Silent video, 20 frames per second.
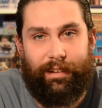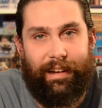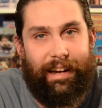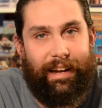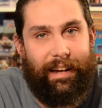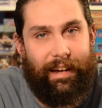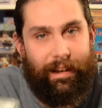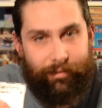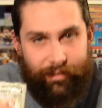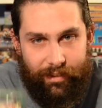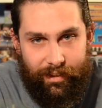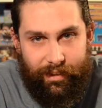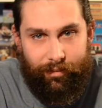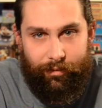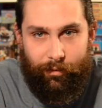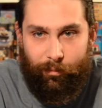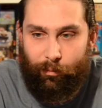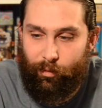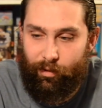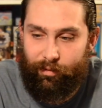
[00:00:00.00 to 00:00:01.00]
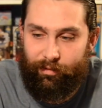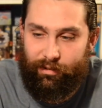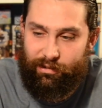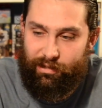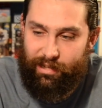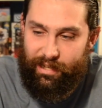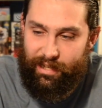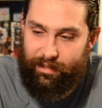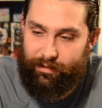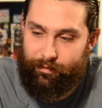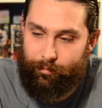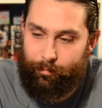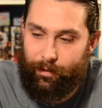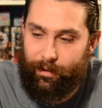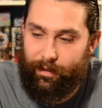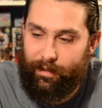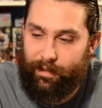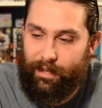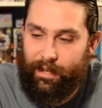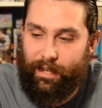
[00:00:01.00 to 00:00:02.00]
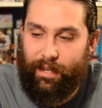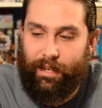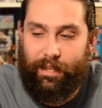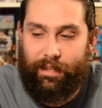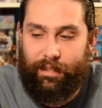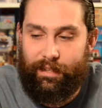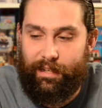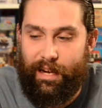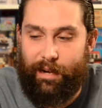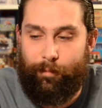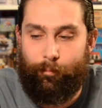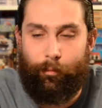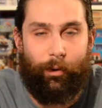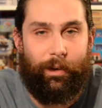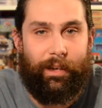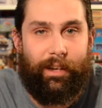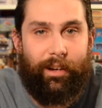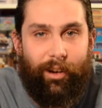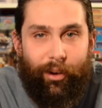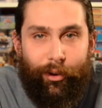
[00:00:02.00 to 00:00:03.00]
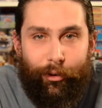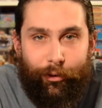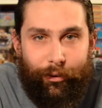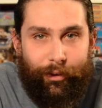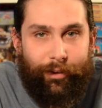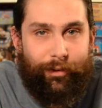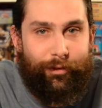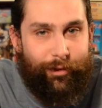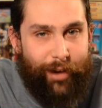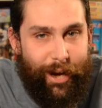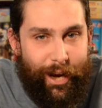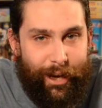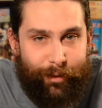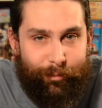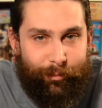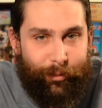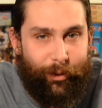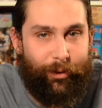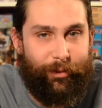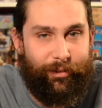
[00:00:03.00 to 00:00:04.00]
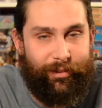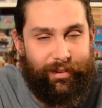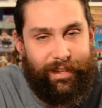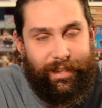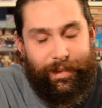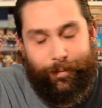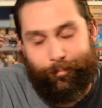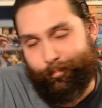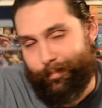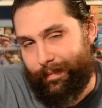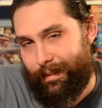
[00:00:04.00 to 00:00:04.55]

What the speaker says: I have to give it more of a chance, but Game Boy Color Dragon Ball Z,